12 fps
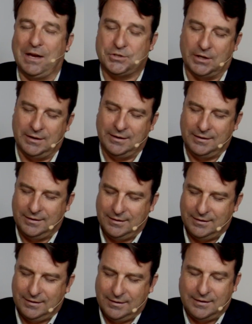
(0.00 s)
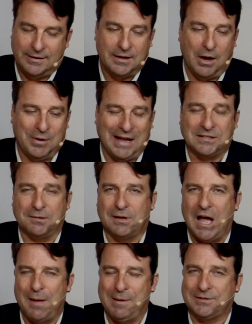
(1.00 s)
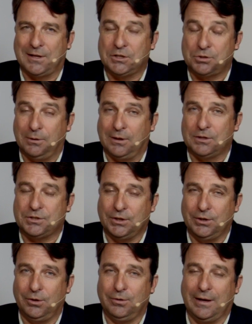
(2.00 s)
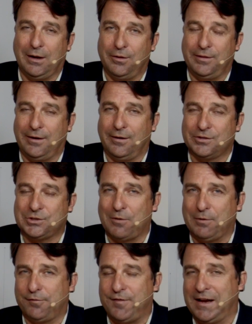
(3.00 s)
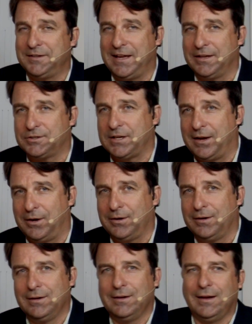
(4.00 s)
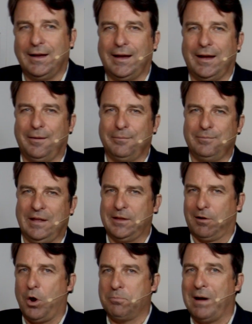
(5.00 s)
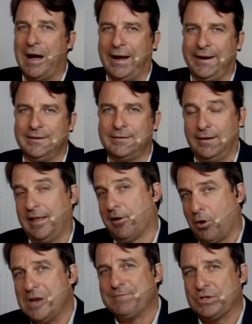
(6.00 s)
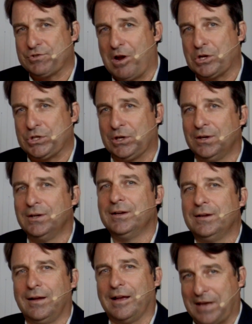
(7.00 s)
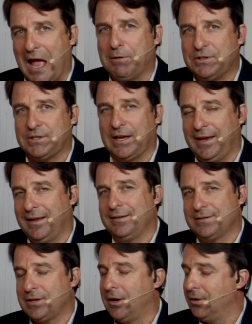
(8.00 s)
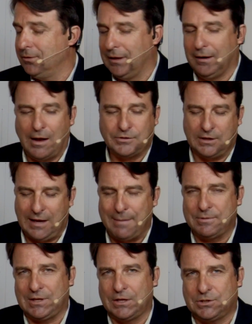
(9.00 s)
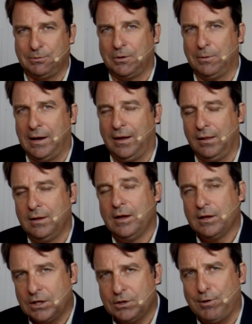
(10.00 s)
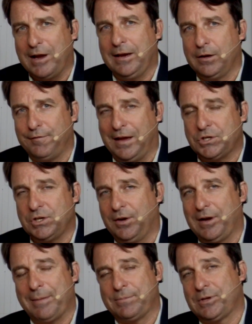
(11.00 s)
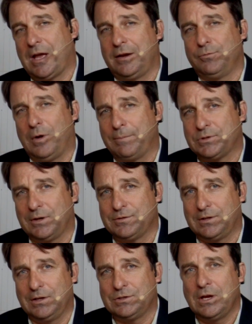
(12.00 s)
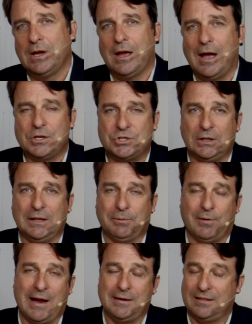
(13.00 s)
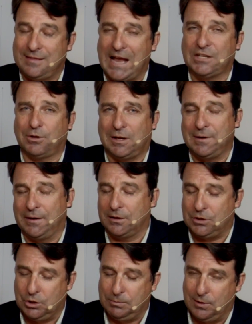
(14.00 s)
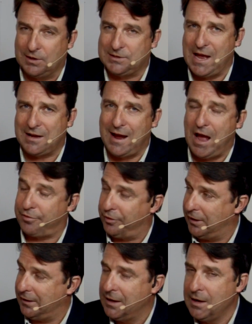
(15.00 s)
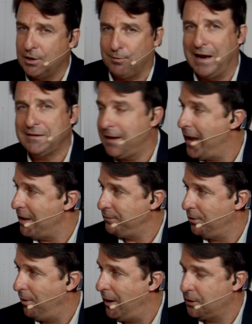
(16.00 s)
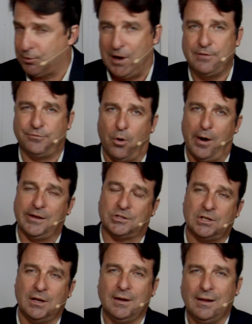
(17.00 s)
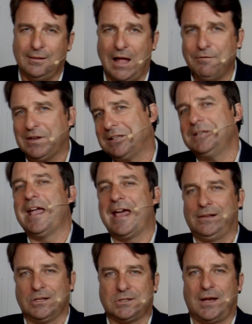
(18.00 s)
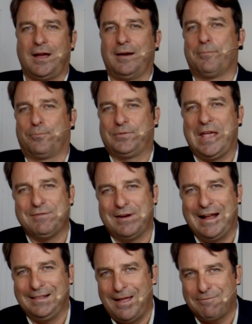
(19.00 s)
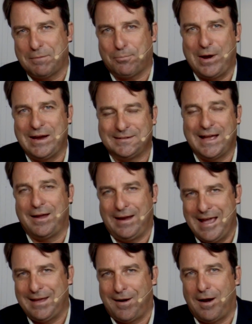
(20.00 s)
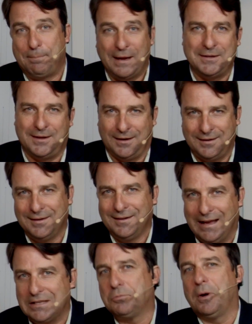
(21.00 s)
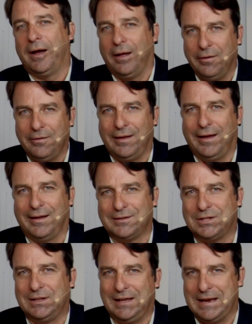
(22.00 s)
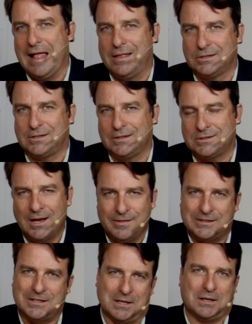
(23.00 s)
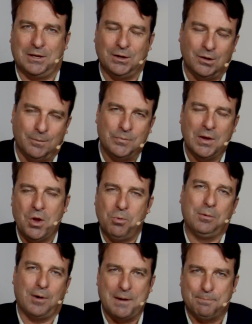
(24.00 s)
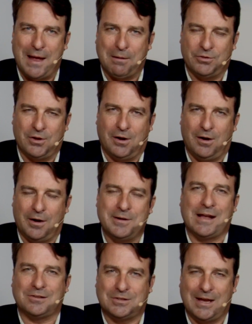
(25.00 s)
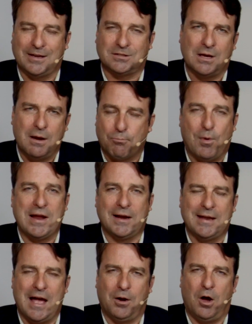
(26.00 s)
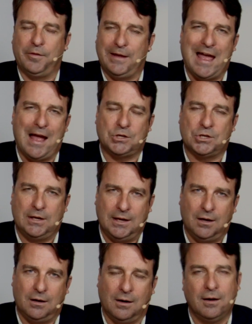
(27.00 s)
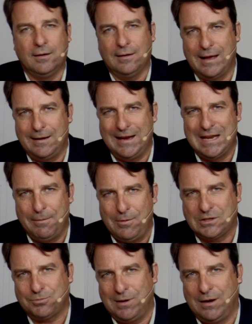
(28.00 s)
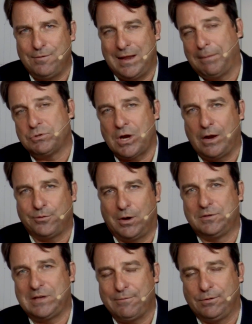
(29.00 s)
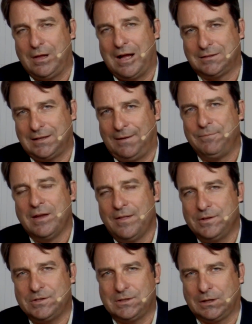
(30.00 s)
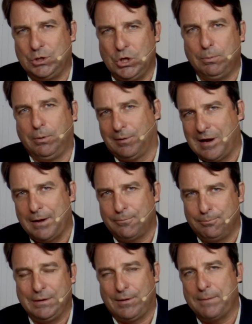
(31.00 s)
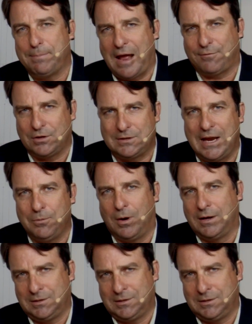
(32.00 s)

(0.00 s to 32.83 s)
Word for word: Whatever that means. uh, we got some comments on Twitter too. You know, their software-defined data center um, in their own mind, in their own infrastructure, as I was saying. So, you know, obviously Amazon's doing well. Great innovation here at Amazon Web Services. Uh, Jillian Mirandi, thanks for coming on theCUBE. You're a tech athlete. Great Thank to have you, you on, much. great voice. Love to get the analysts on. Dave and I love to break down and add our opinion as well uh, to the analysis. This is theCUBE. We'll be right back with our, our, next guest, breaking down all the action here at AWS reInvent. I'm John Furrier with Dave Vellante. This is theCUBE. We'll be right back for day one